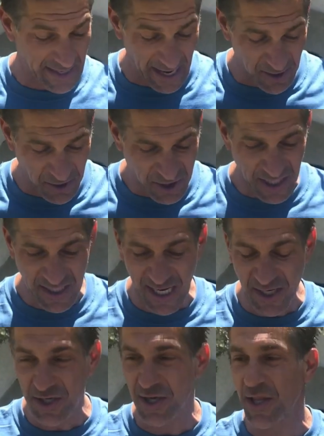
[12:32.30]
energy,
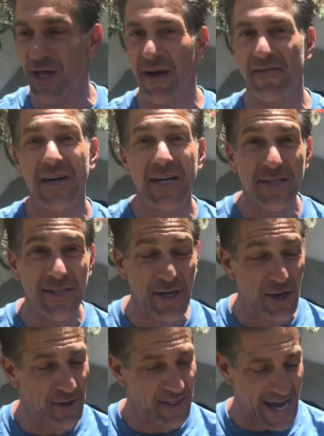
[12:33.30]
attention, and love to
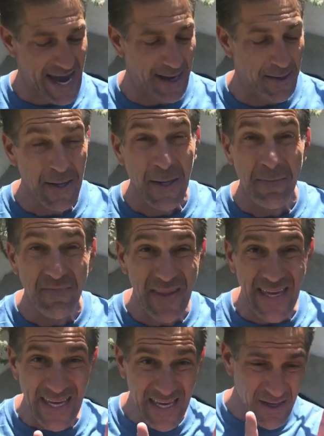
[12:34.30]
go to that.
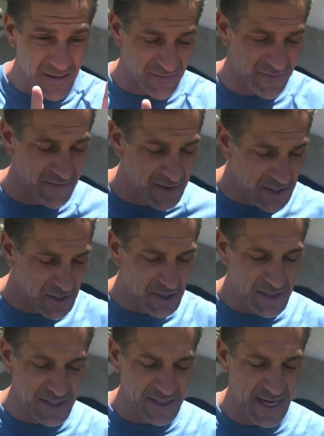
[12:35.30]
If
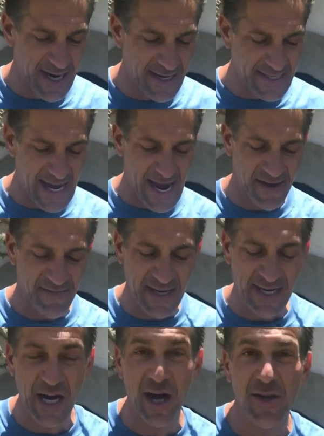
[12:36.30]
you decide to have
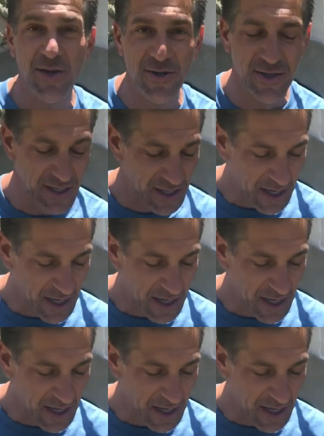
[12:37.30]
any colors